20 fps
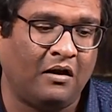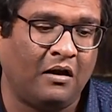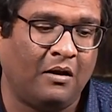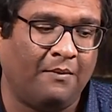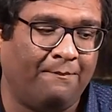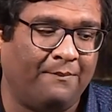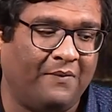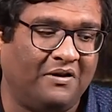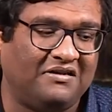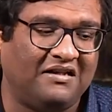
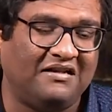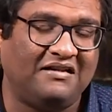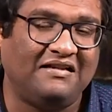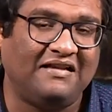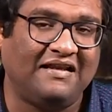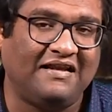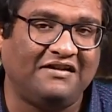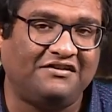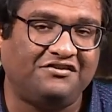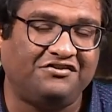but the
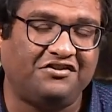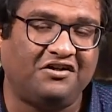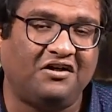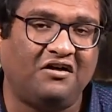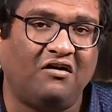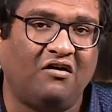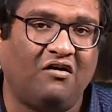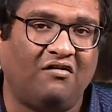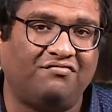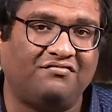nature
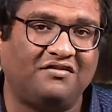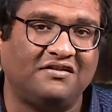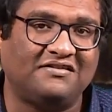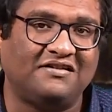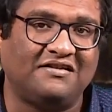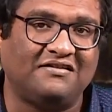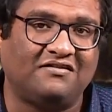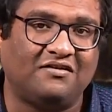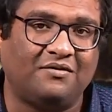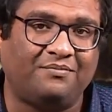of this
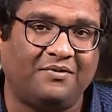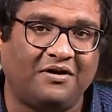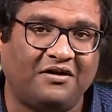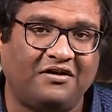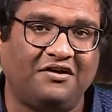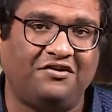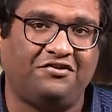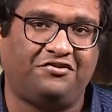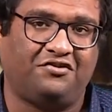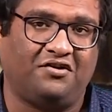
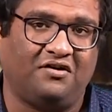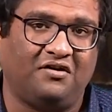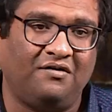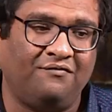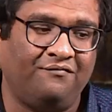interpretation